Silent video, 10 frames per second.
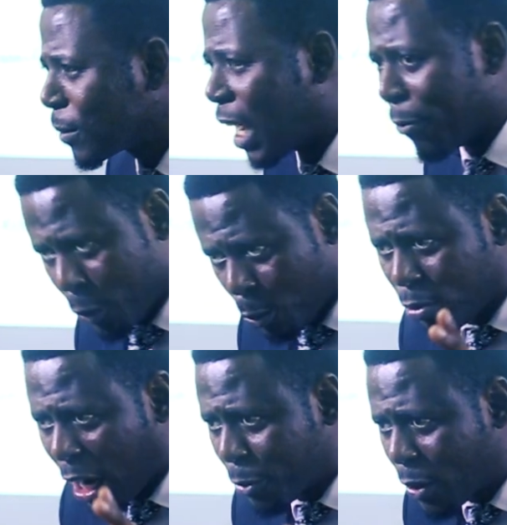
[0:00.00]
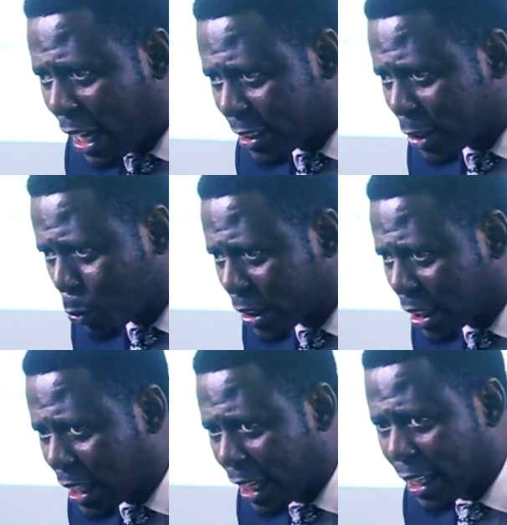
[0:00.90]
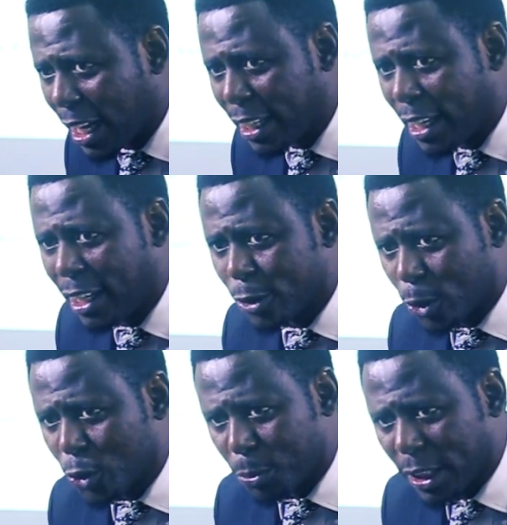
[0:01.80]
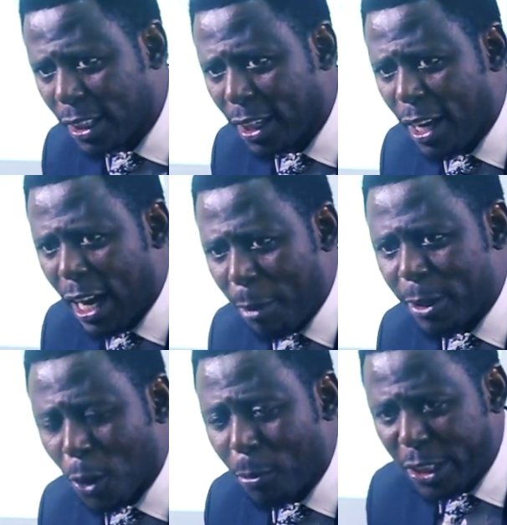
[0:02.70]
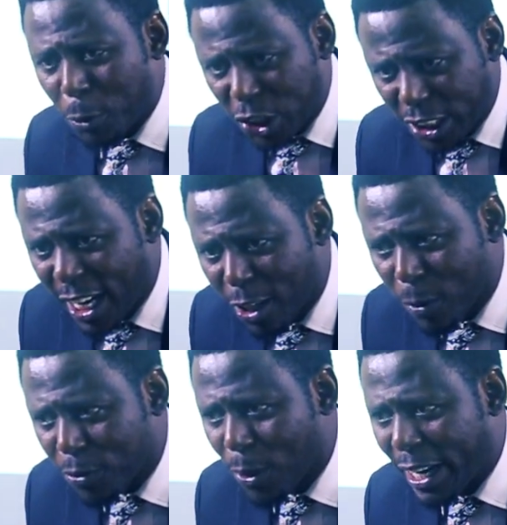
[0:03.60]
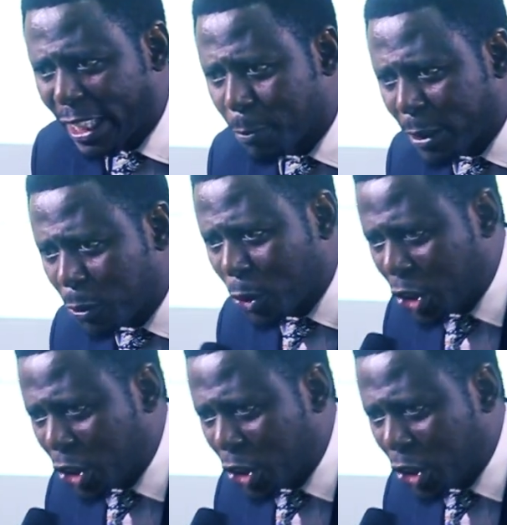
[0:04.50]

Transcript: Have you, have you had situations like that? Talk to me. I mean, somebody was sharing with you, and as person was